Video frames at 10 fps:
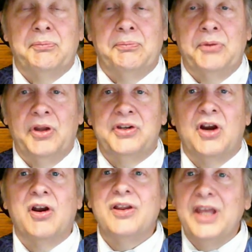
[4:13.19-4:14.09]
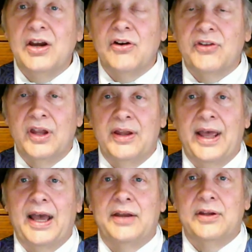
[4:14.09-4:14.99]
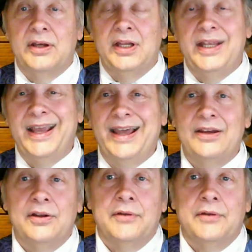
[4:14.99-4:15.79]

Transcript: military leaders in that, and he had,